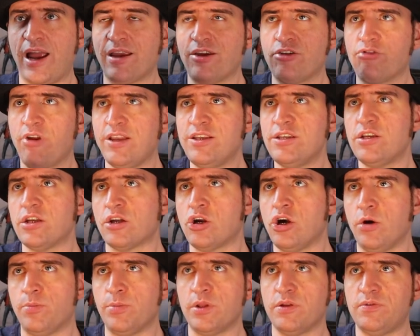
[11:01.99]
I created a
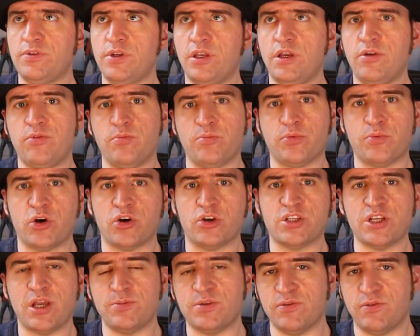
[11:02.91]
couple of different
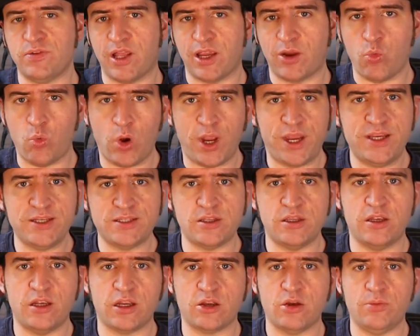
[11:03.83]
prototypes of like ways
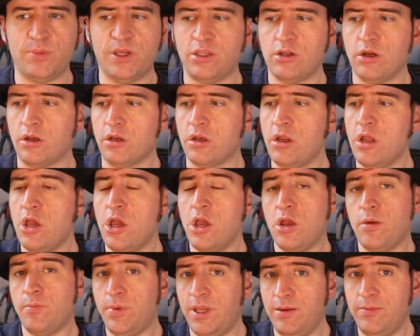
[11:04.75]
that it could be done.
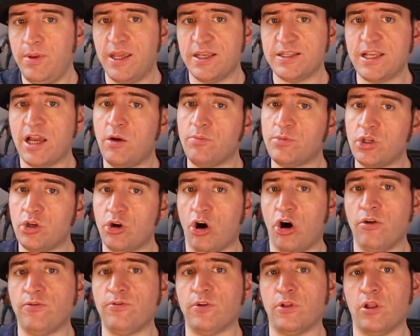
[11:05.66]
PBS helped an
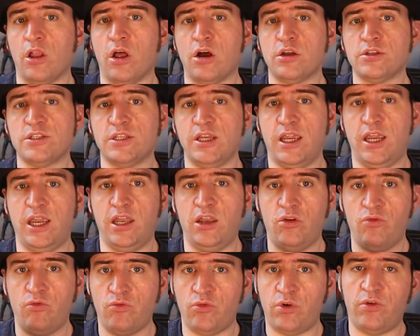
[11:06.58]
awful lot
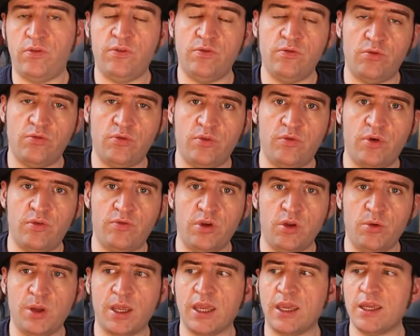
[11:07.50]
in
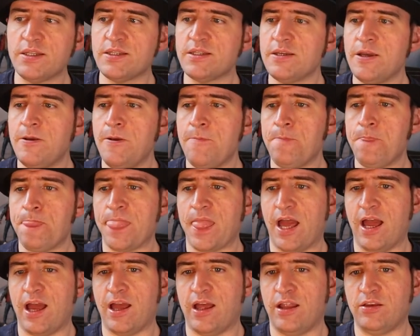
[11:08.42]
reviewing it
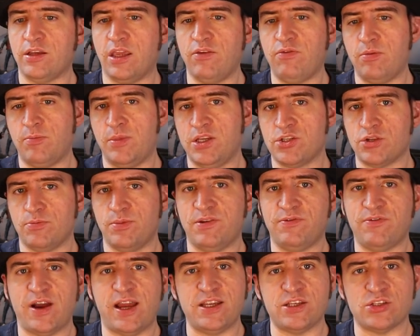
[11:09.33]
and giving me some
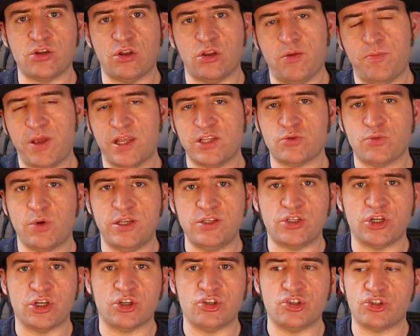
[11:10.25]
advice on the best
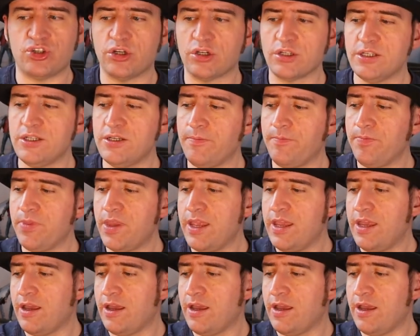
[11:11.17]
ways to construct it.